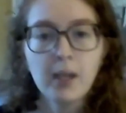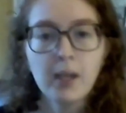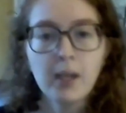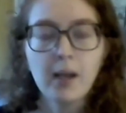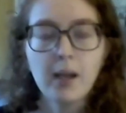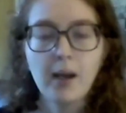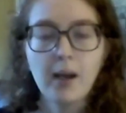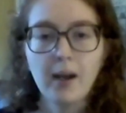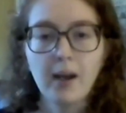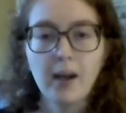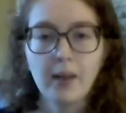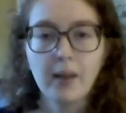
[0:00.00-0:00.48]

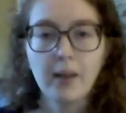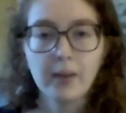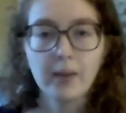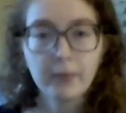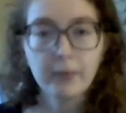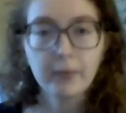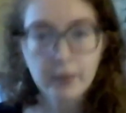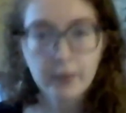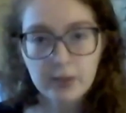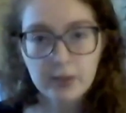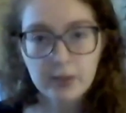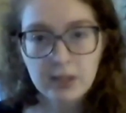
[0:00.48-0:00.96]
The
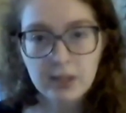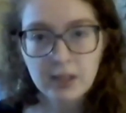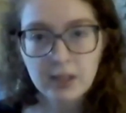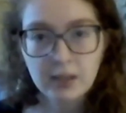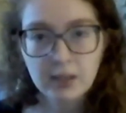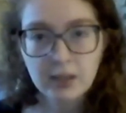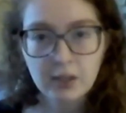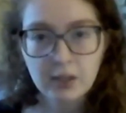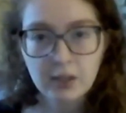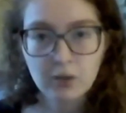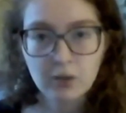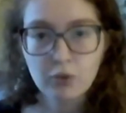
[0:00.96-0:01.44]
first thing
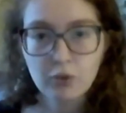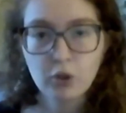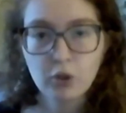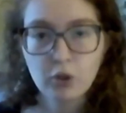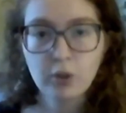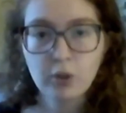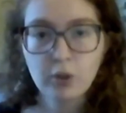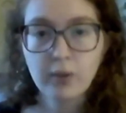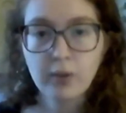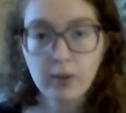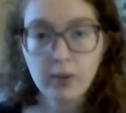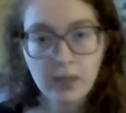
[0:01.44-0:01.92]
that you
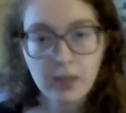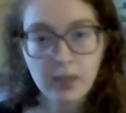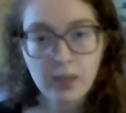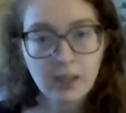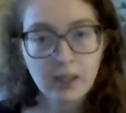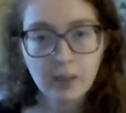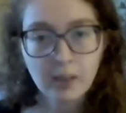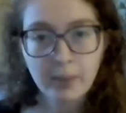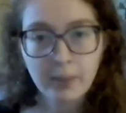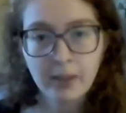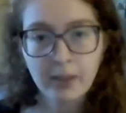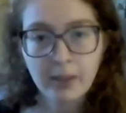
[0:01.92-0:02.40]
should think
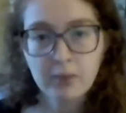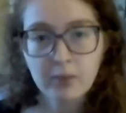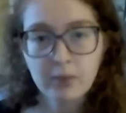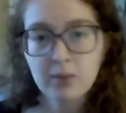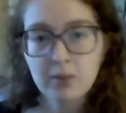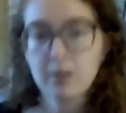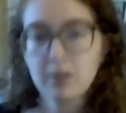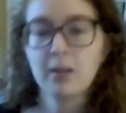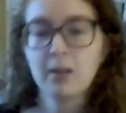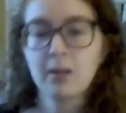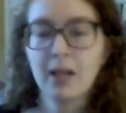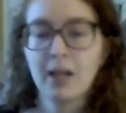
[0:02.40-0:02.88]
about
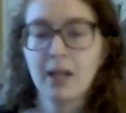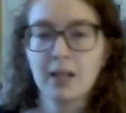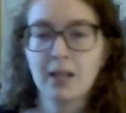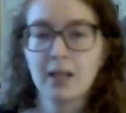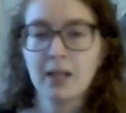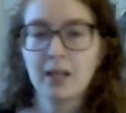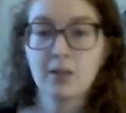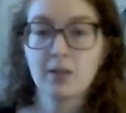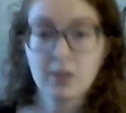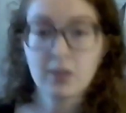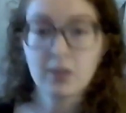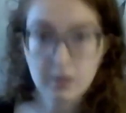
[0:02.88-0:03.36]

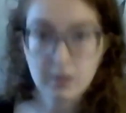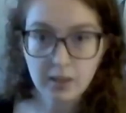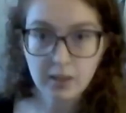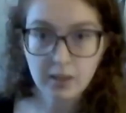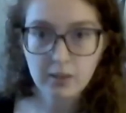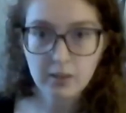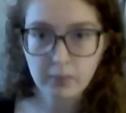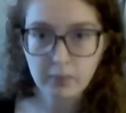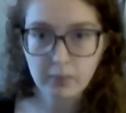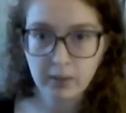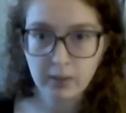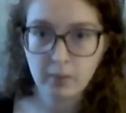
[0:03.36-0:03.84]
and
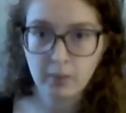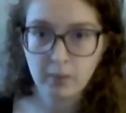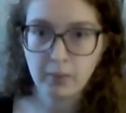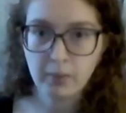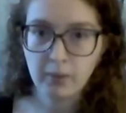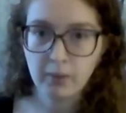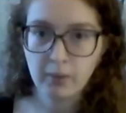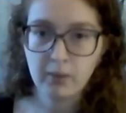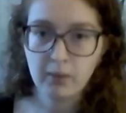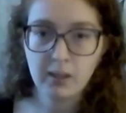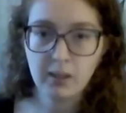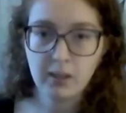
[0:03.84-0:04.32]
discuss with your
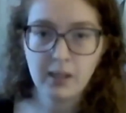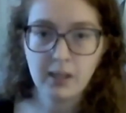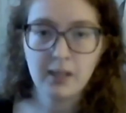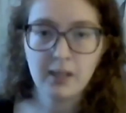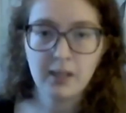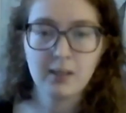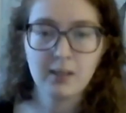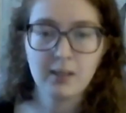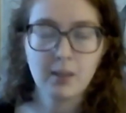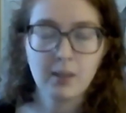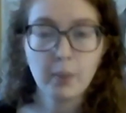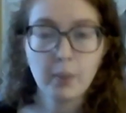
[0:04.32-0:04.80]
poet
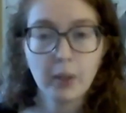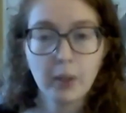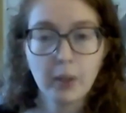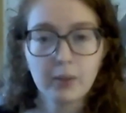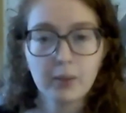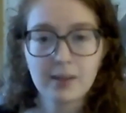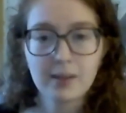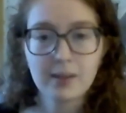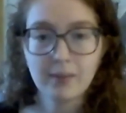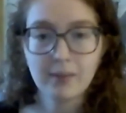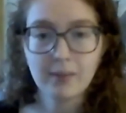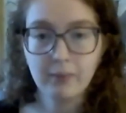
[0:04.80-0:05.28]
is the
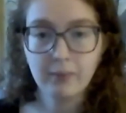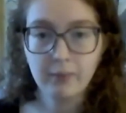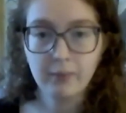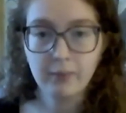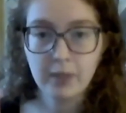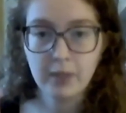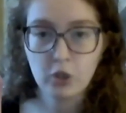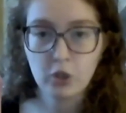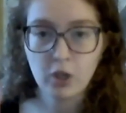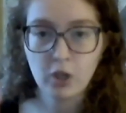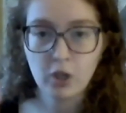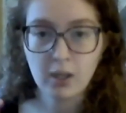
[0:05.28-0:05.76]
poet's
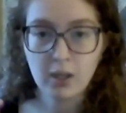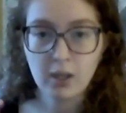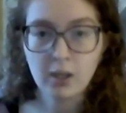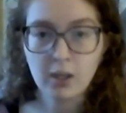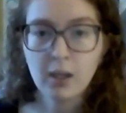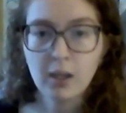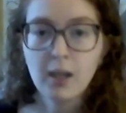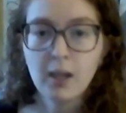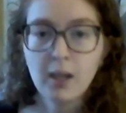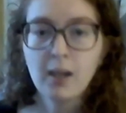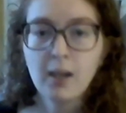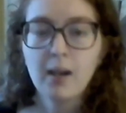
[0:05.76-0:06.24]
vision.
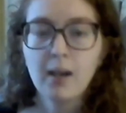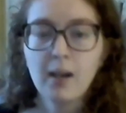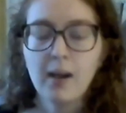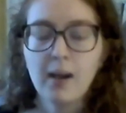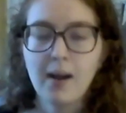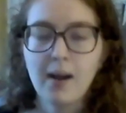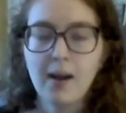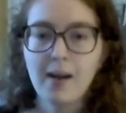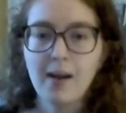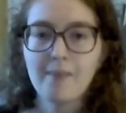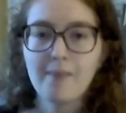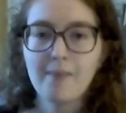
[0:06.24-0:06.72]

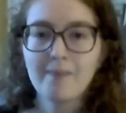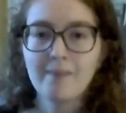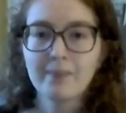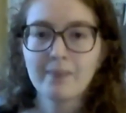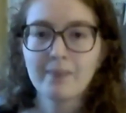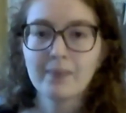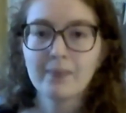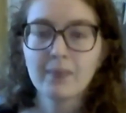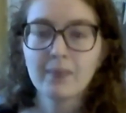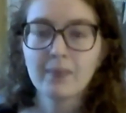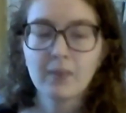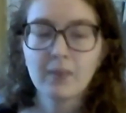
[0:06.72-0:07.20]

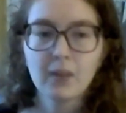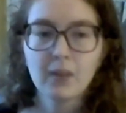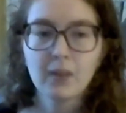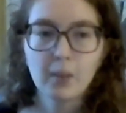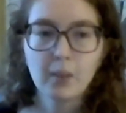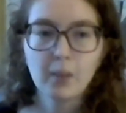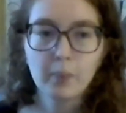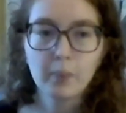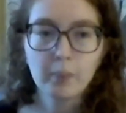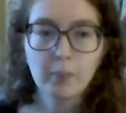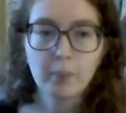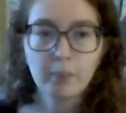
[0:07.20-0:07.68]

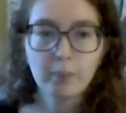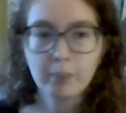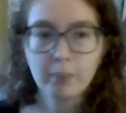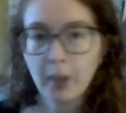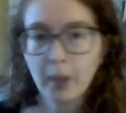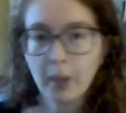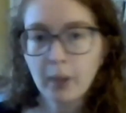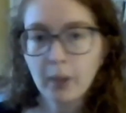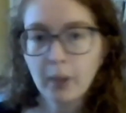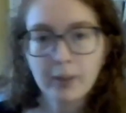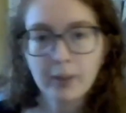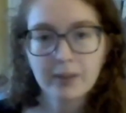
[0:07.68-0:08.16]
The
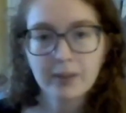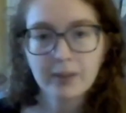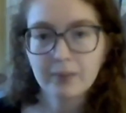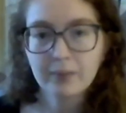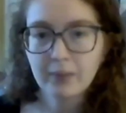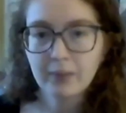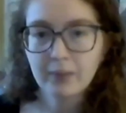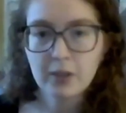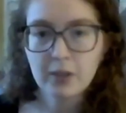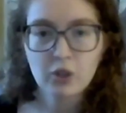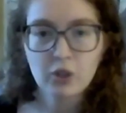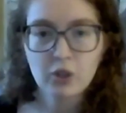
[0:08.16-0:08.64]
poet
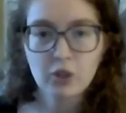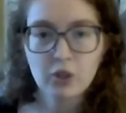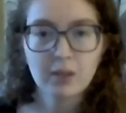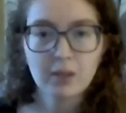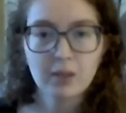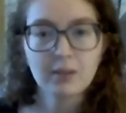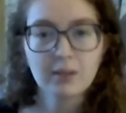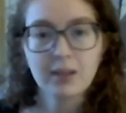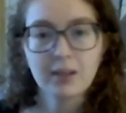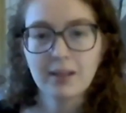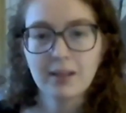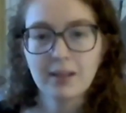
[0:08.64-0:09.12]

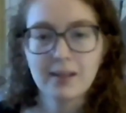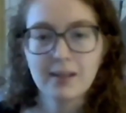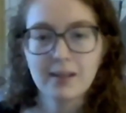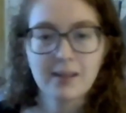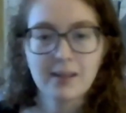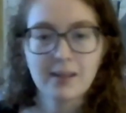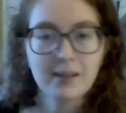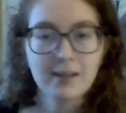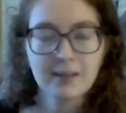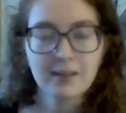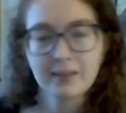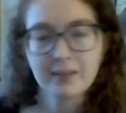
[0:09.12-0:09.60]
vision
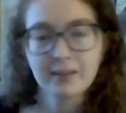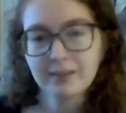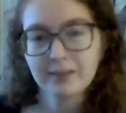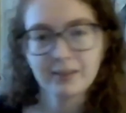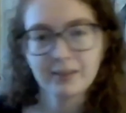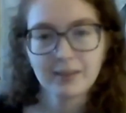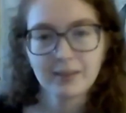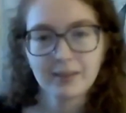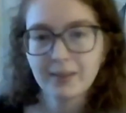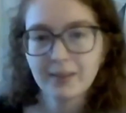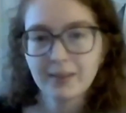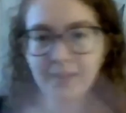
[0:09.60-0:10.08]
is
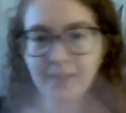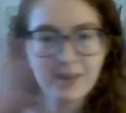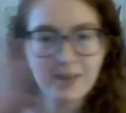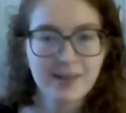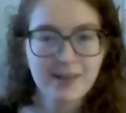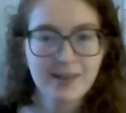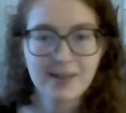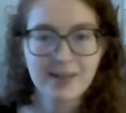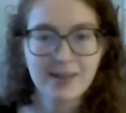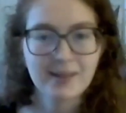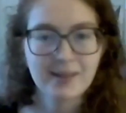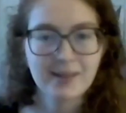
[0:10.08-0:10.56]

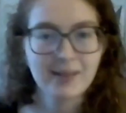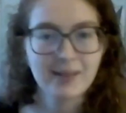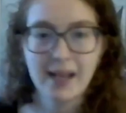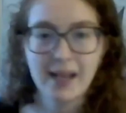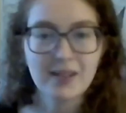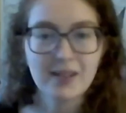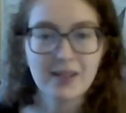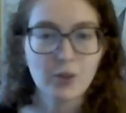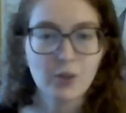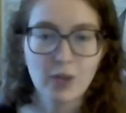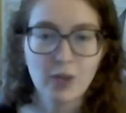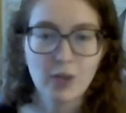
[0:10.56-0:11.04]

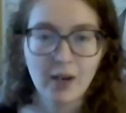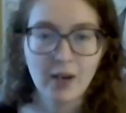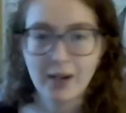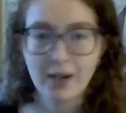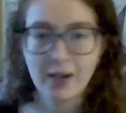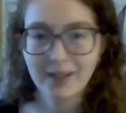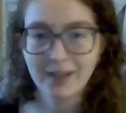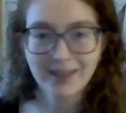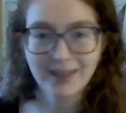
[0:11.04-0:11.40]
esoteric.